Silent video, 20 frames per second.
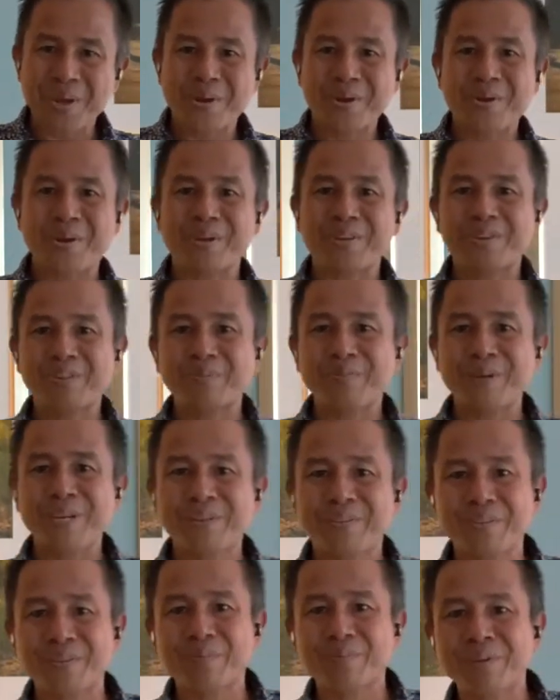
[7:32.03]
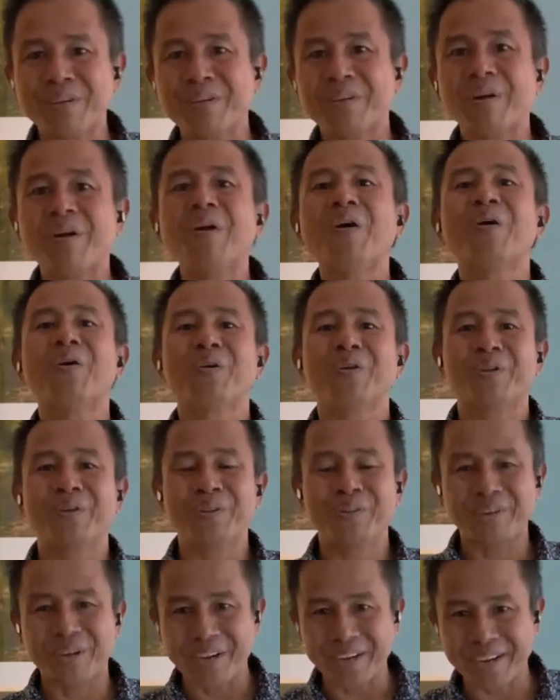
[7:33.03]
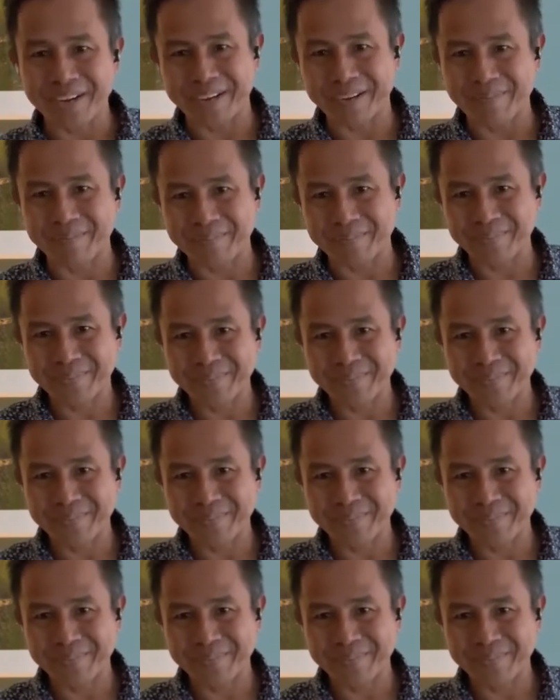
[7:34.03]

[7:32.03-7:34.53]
God speaks to me all the time.